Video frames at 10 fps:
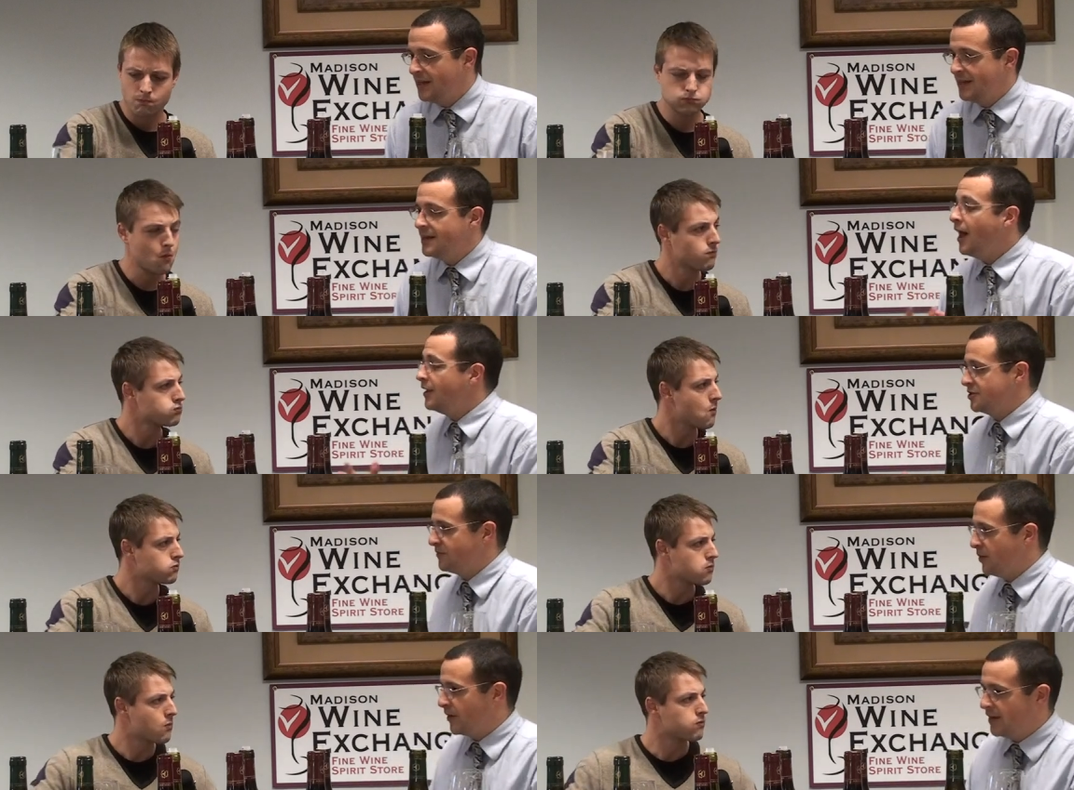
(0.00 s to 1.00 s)
Speaker 1: the knowledge
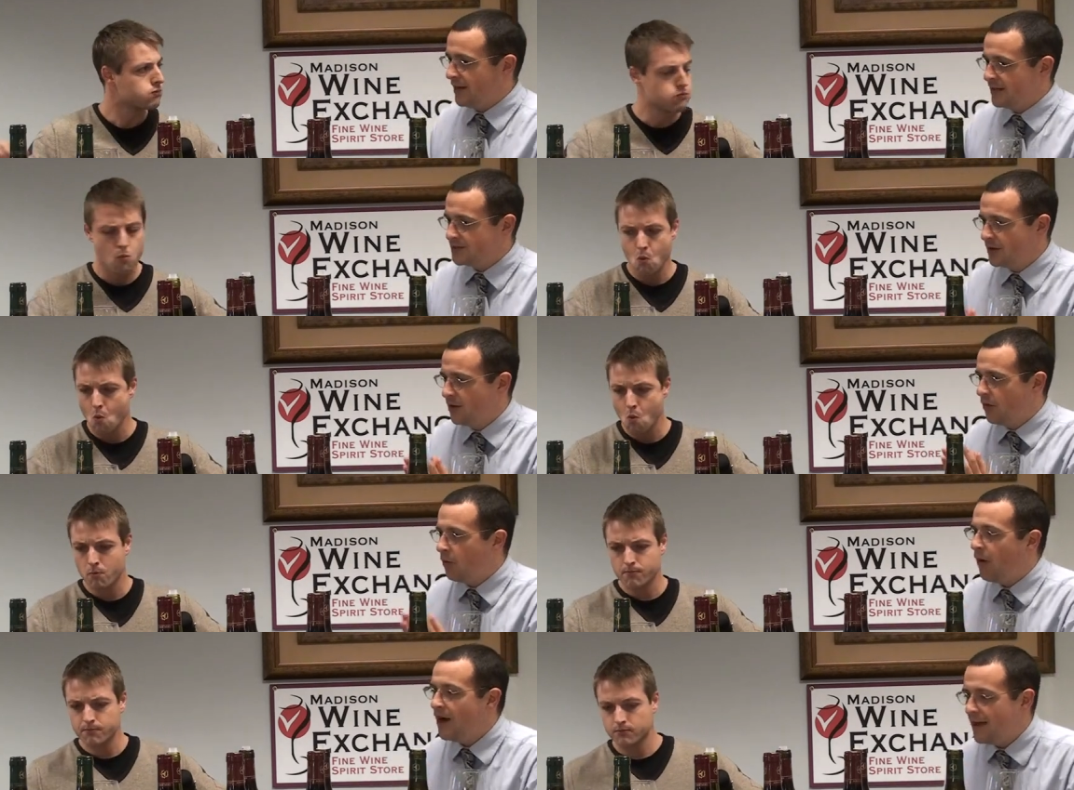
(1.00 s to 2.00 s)
of Burgundy is
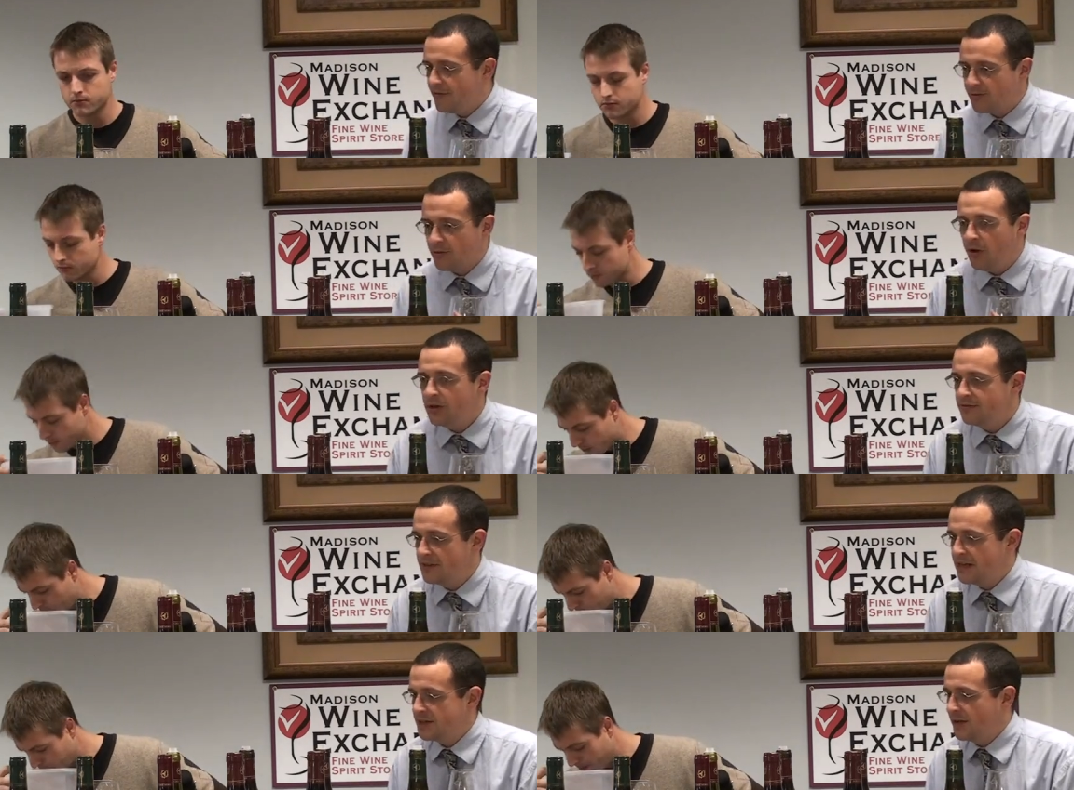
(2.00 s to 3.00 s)
why, after all
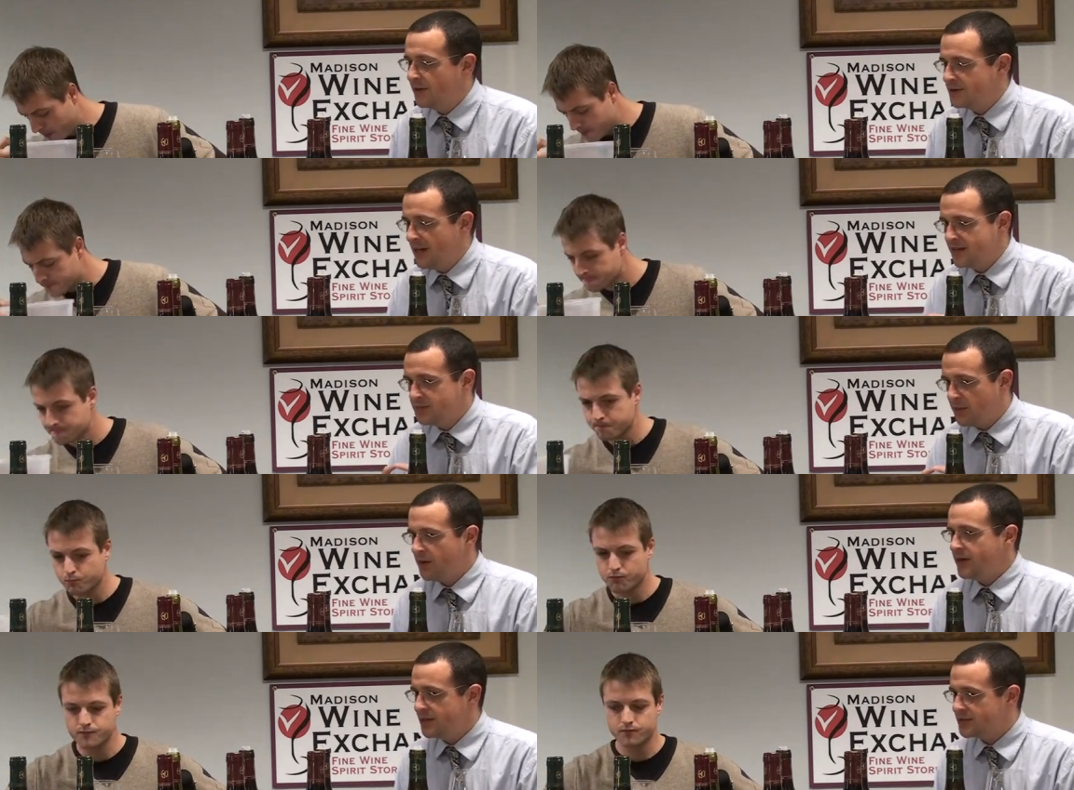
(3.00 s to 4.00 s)
of these years, has
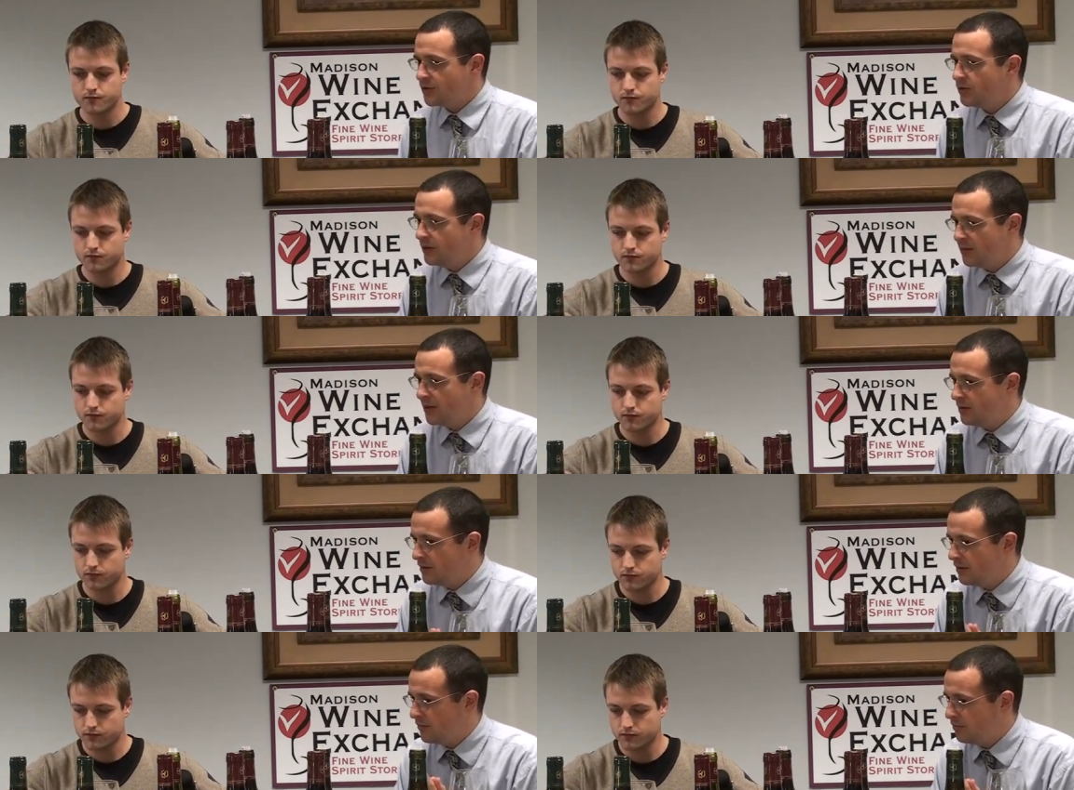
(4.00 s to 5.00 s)
Burgundy solely
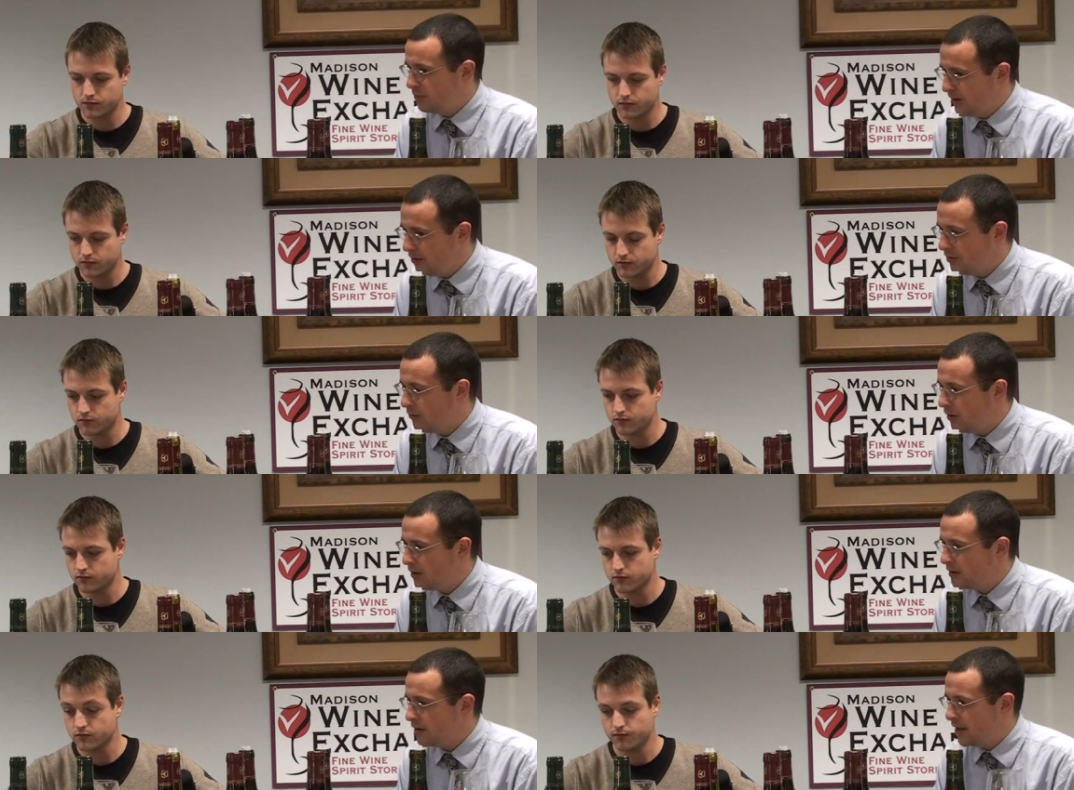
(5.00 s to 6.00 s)
been Pinot
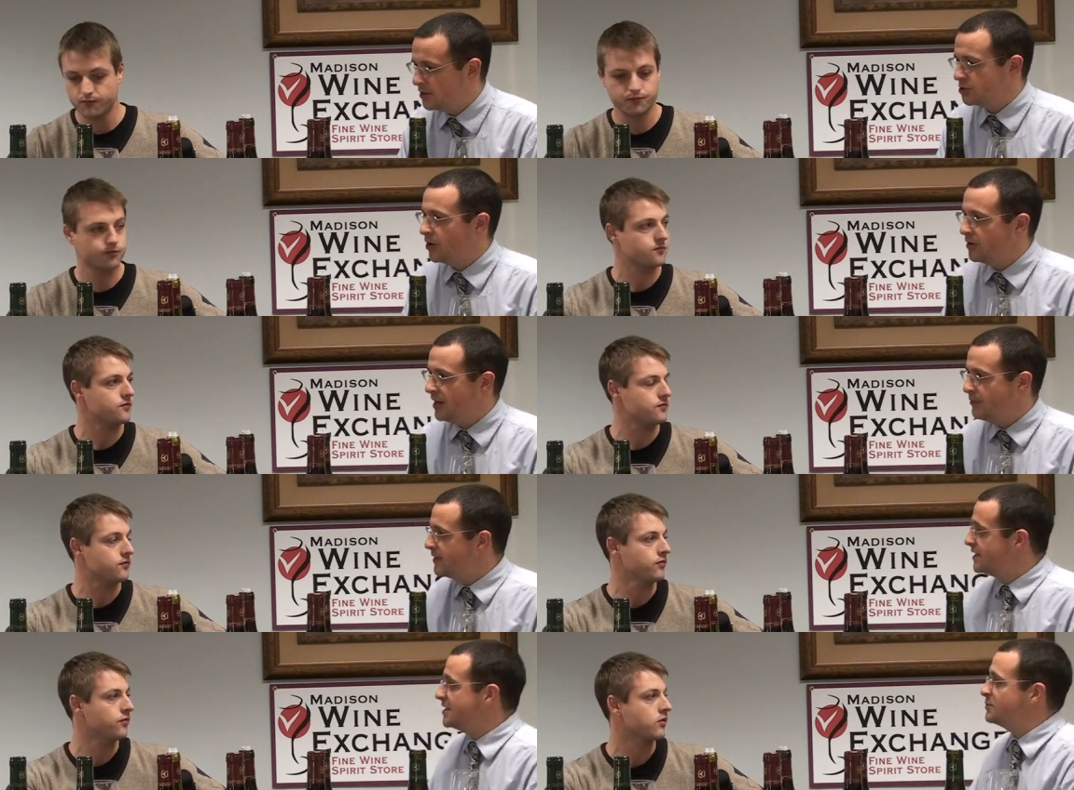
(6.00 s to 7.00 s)
Noir and Chardonnay,
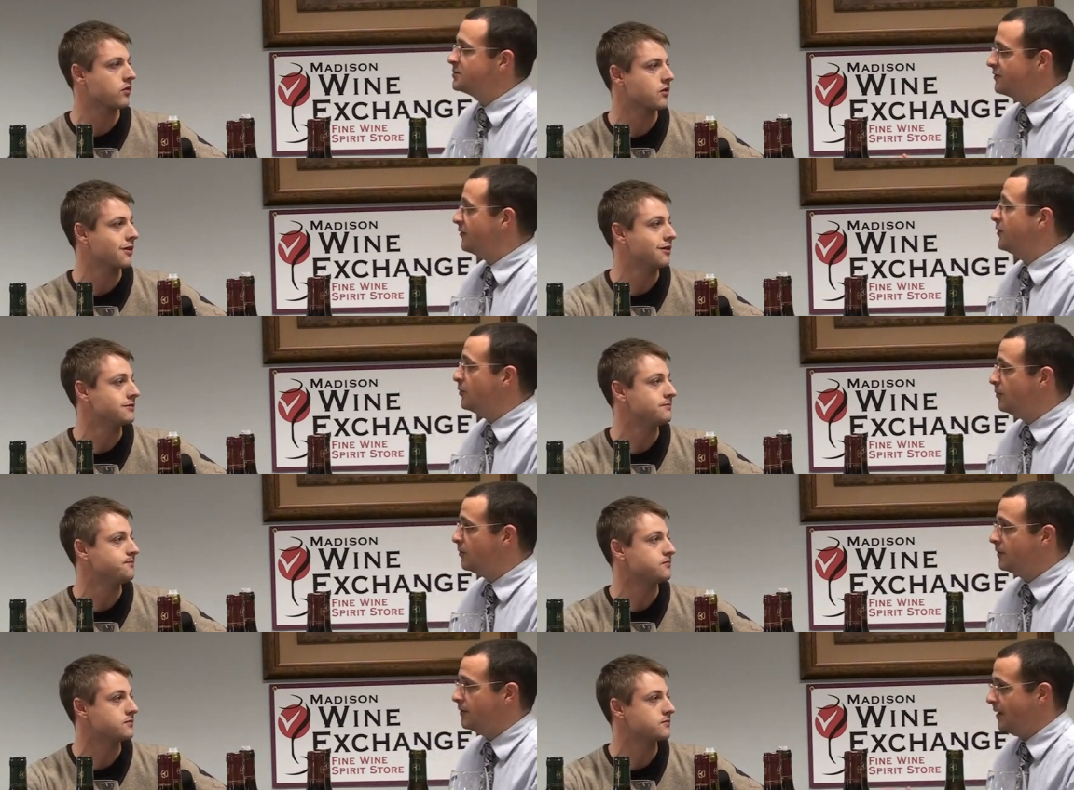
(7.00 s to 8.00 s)
with the exception of a few
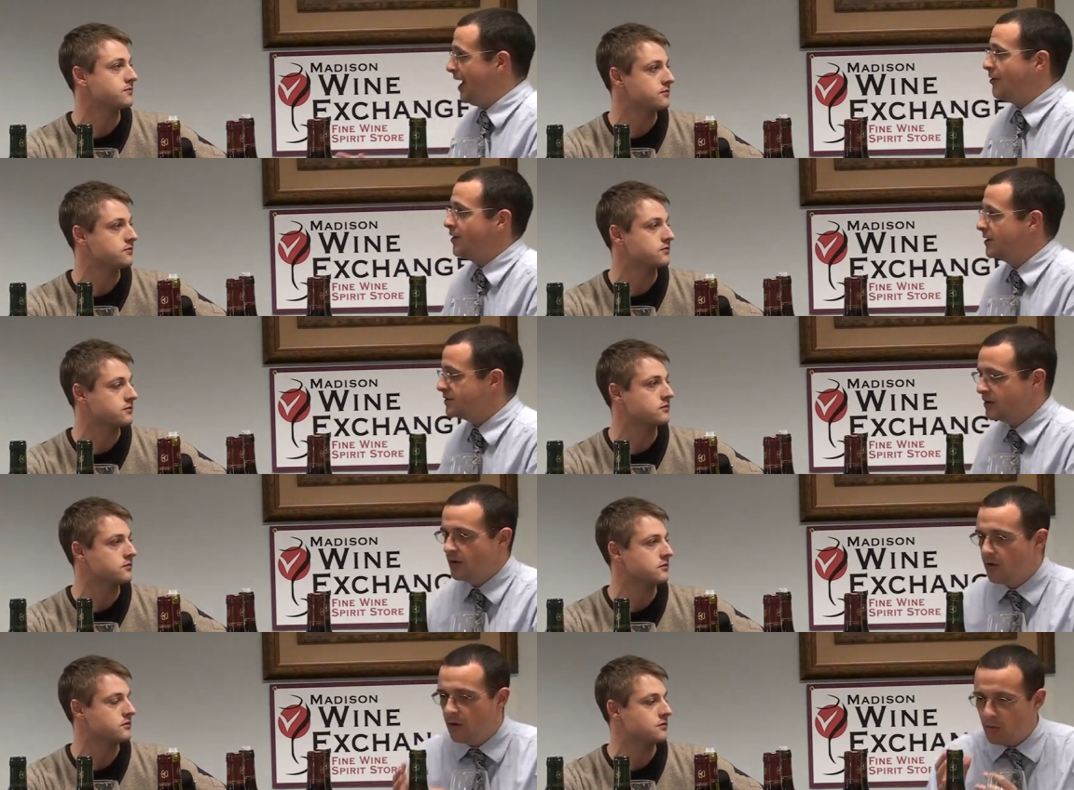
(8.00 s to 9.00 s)
areas?
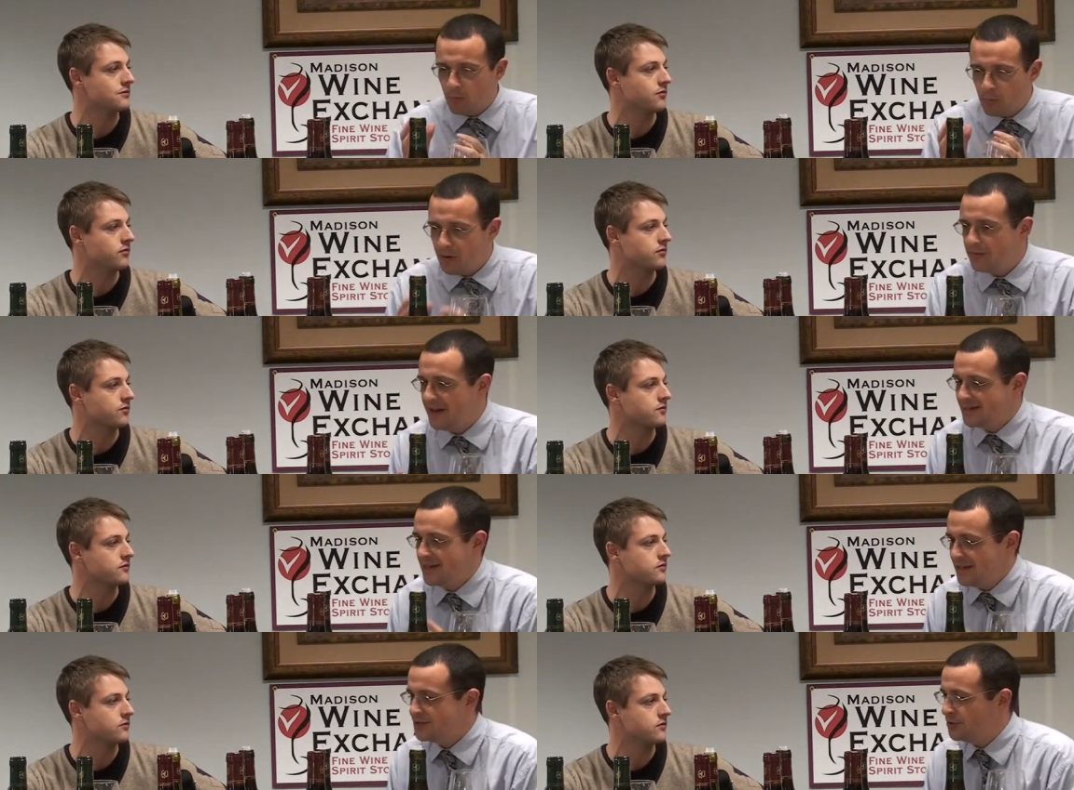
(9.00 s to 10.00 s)
What makes
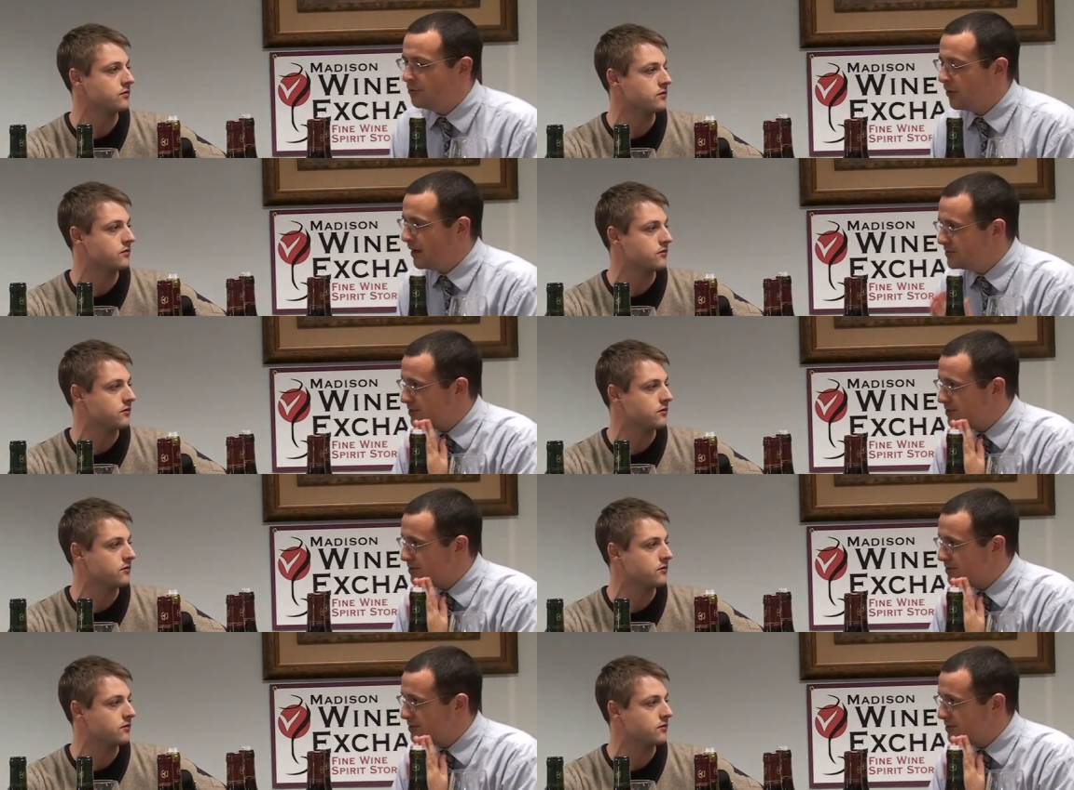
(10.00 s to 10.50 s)
these two grapes